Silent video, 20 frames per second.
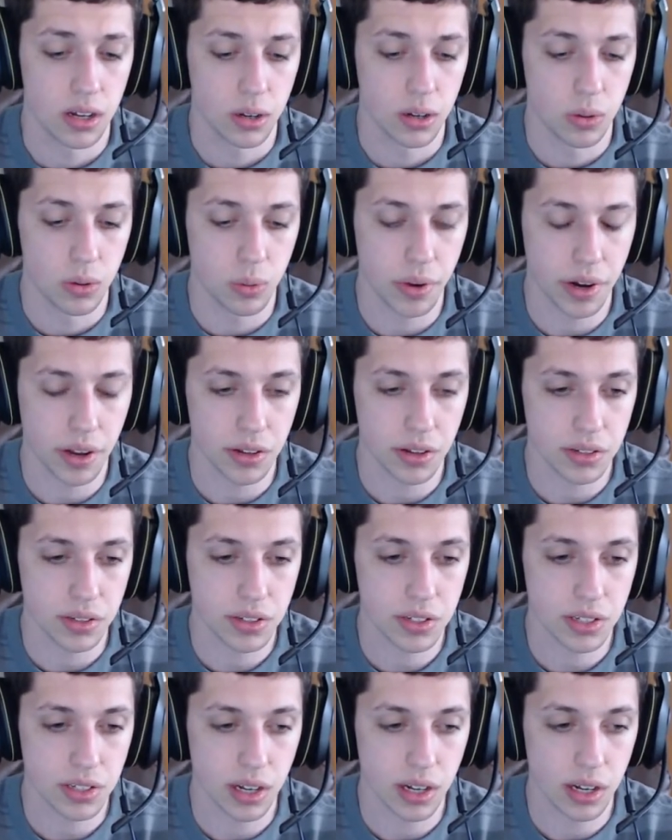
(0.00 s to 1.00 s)
What else?
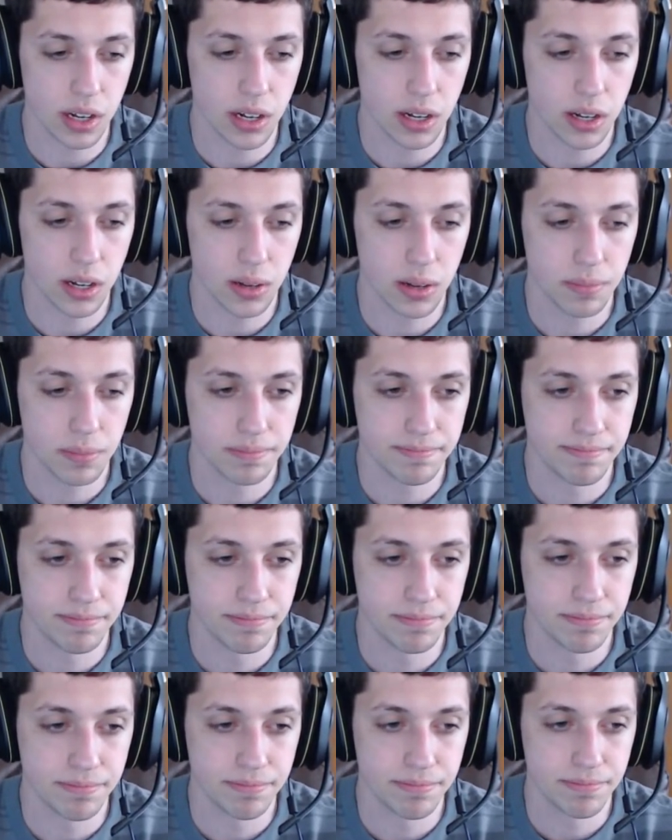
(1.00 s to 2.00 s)
I
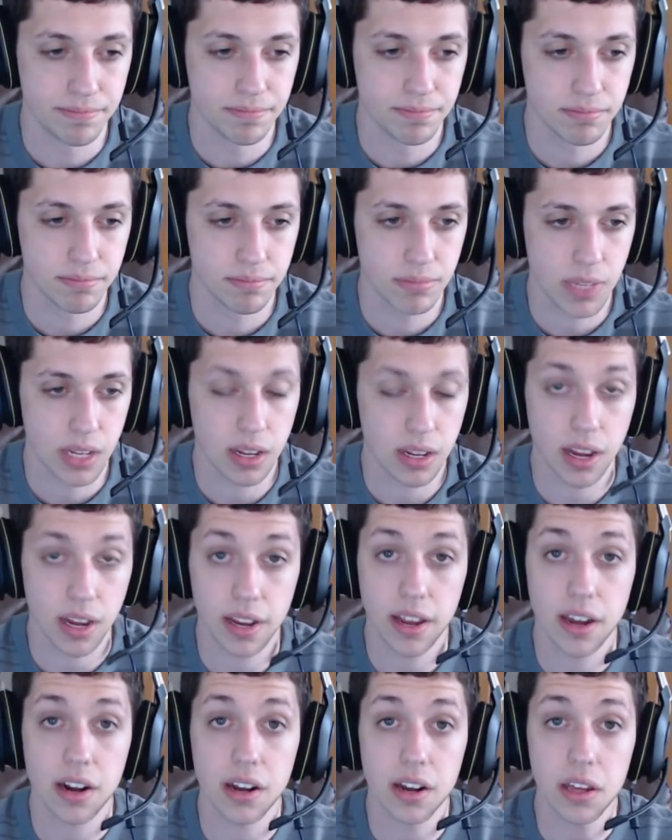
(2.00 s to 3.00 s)
got
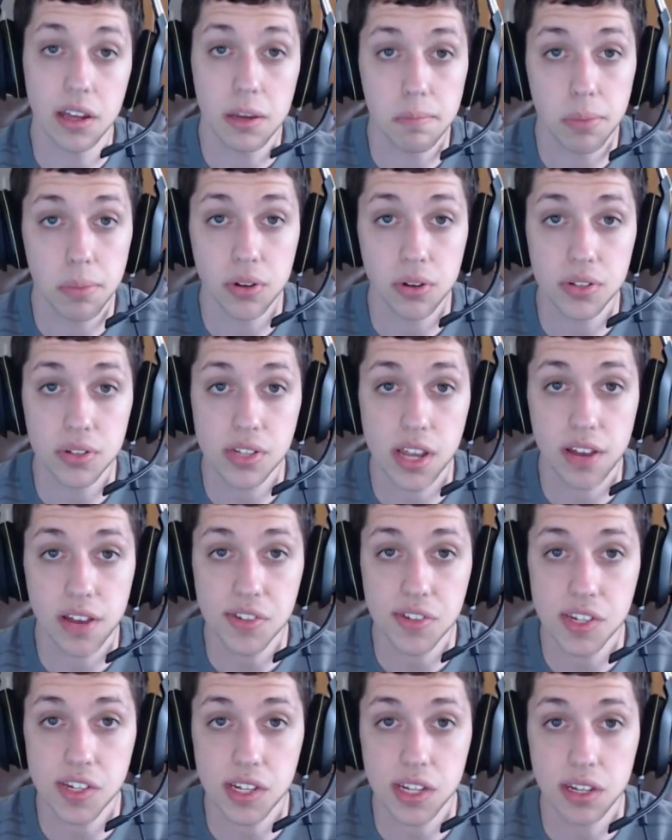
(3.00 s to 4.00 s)
an Impulse
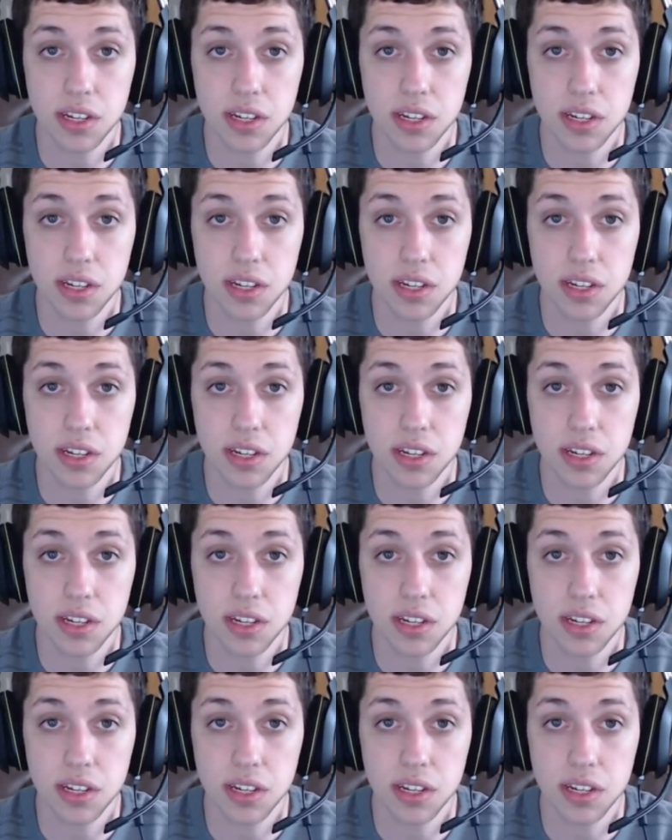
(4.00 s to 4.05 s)
FC